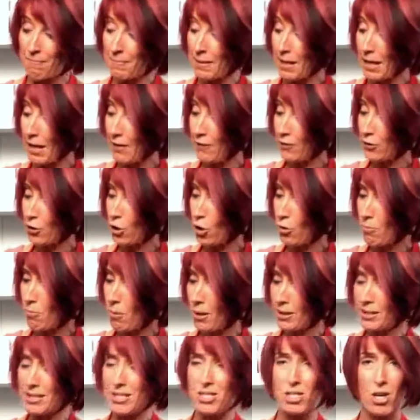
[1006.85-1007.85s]
If you don't
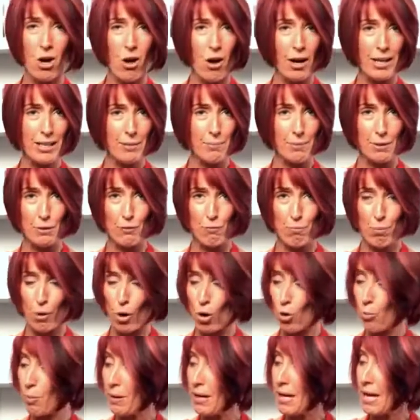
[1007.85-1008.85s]
mind a tiny bit of
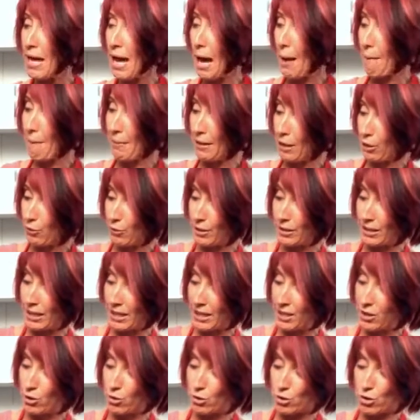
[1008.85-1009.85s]
pulp appearing
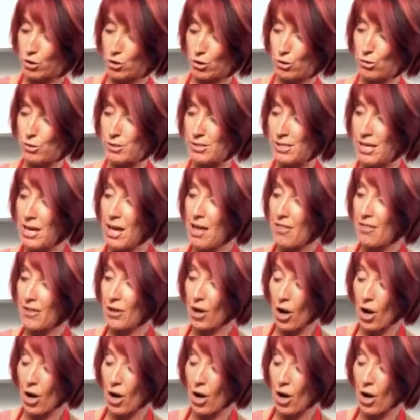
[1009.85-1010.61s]
in your juice, then